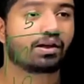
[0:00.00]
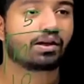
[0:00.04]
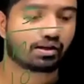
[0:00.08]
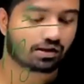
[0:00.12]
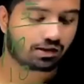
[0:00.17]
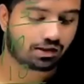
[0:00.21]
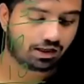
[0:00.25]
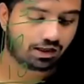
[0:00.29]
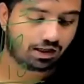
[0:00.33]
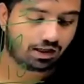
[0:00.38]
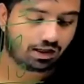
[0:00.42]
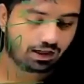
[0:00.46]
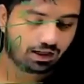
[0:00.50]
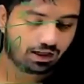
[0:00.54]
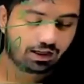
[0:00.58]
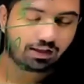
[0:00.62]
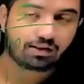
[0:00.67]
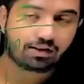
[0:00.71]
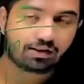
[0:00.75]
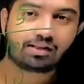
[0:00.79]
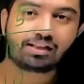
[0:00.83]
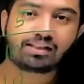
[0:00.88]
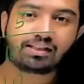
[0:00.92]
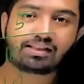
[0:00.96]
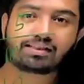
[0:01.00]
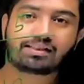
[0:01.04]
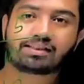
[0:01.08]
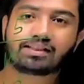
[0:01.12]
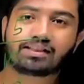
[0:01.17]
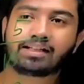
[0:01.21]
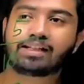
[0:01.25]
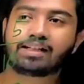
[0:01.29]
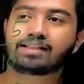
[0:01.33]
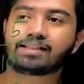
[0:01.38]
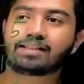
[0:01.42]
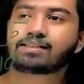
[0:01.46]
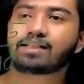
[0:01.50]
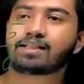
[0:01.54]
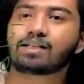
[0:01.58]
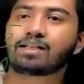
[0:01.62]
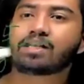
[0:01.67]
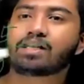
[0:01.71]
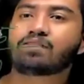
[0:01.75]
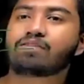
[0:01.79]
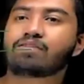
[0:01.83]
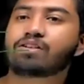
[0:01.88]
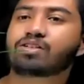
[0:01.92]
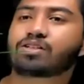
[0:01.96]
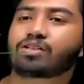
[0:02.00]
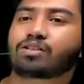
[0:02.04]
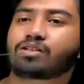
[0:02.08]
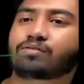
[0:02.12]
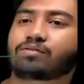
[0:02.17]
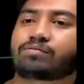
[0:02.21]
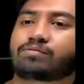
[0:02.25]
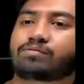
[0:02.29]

Okay, this is the division.